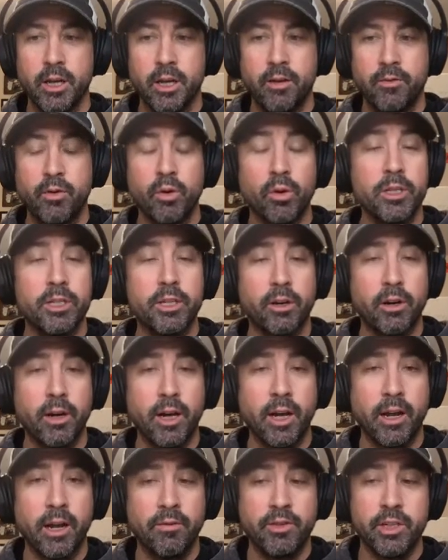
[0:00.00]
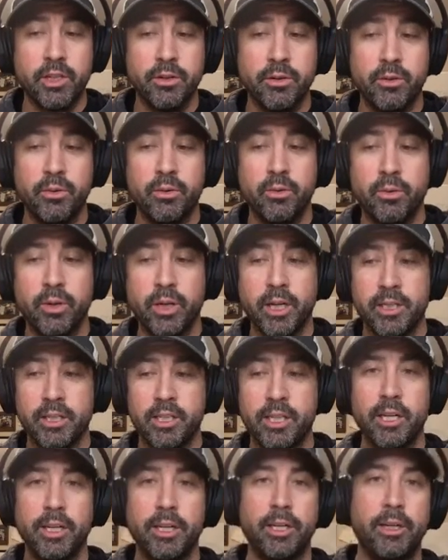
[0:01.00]
Of course, you're going to have to
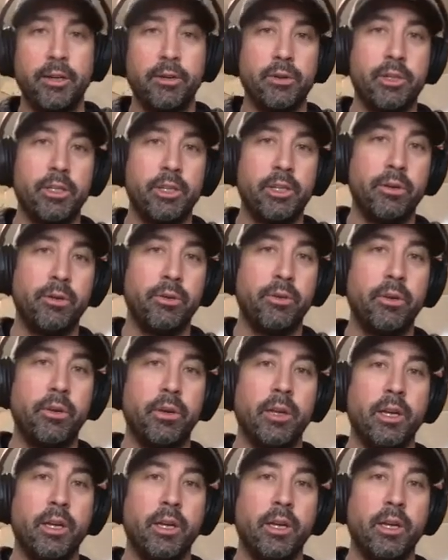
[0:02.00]
continue to